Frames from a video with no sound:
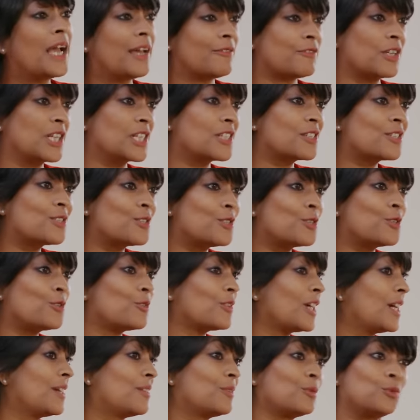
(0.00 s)
having to do
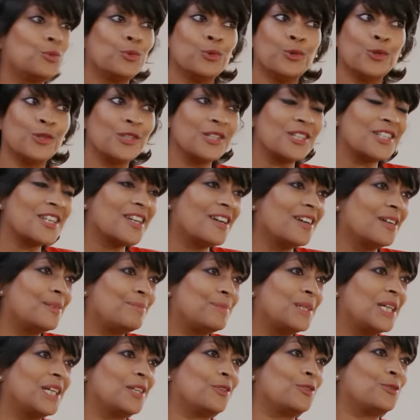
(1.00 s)
that all the
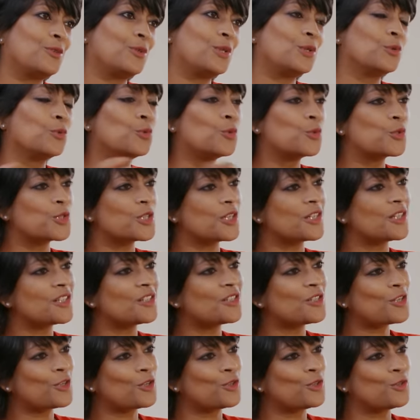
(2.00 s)
time now in order
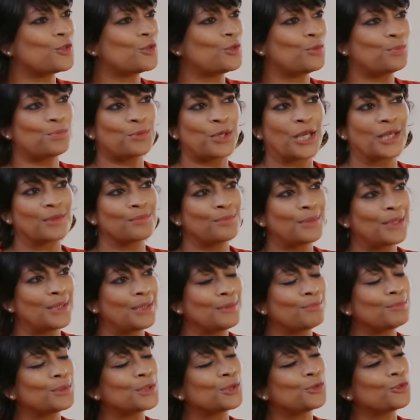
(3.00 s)
to bring
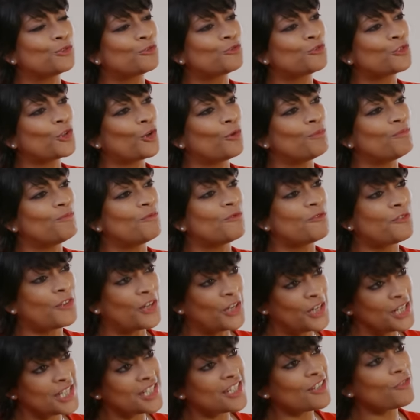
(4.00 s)
people from
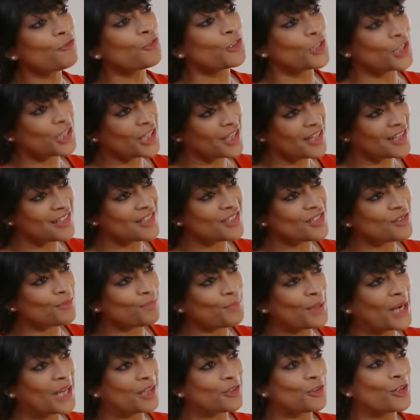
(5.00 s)
very different kinds
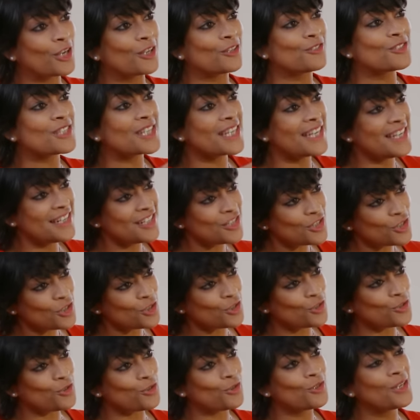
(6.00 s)
of backgrounds
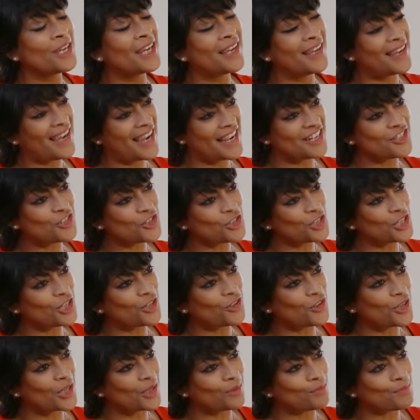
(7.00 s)
into
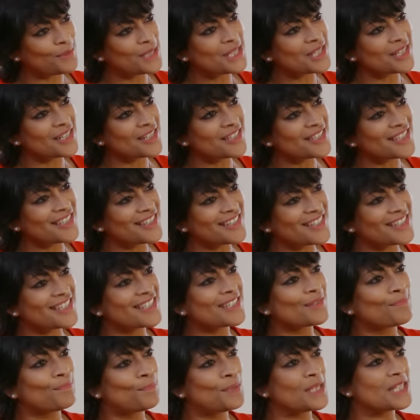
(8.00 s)
engineering
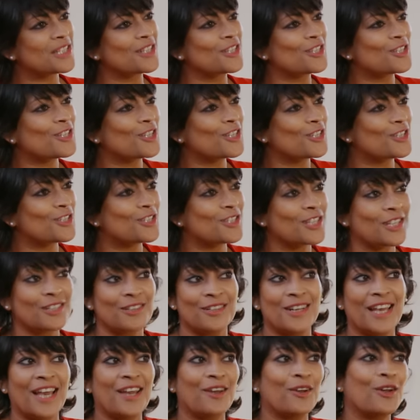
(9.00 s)
businesses that
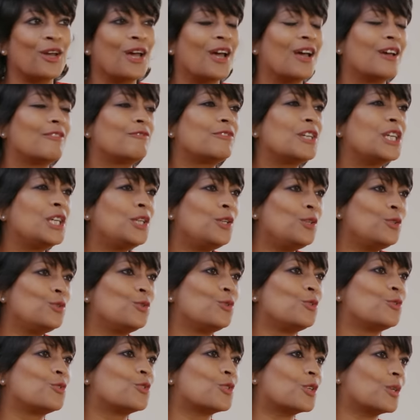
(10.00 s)
now have
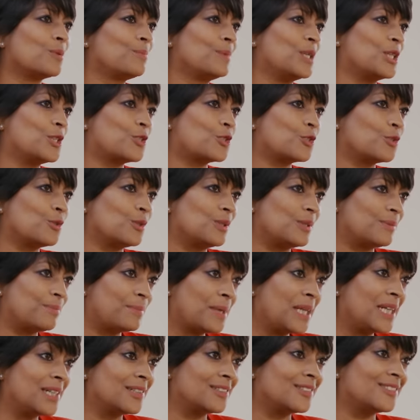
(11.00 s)
huge commercial
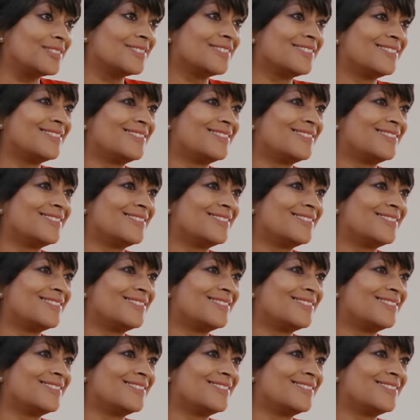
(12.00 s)
appeal.